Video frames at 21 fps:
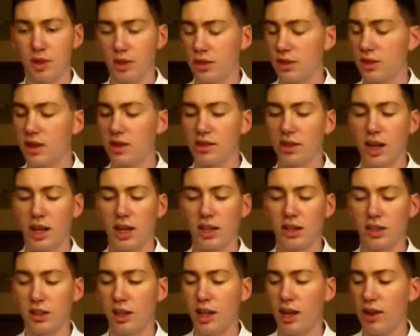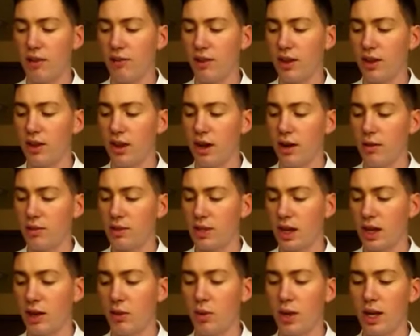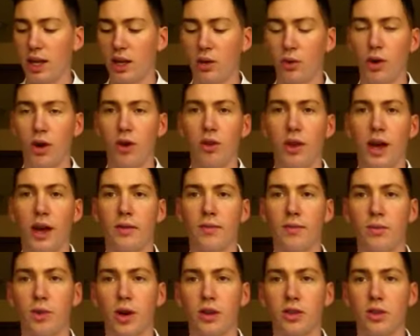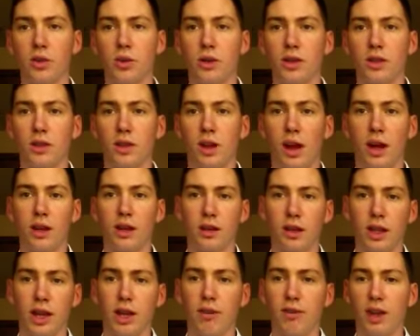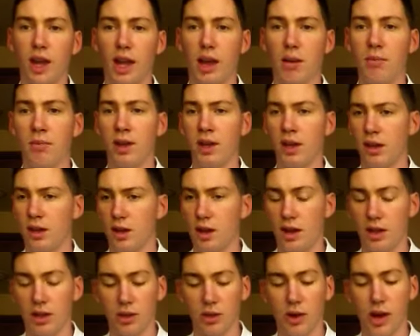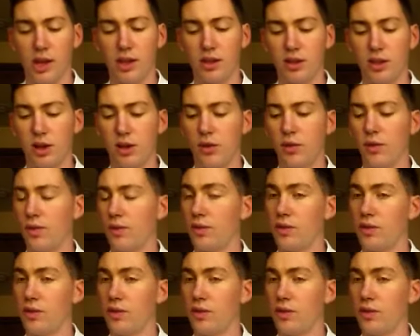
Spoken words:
This is the second delay of second week in a row that Russell Wilson got a delay of game in the red zone.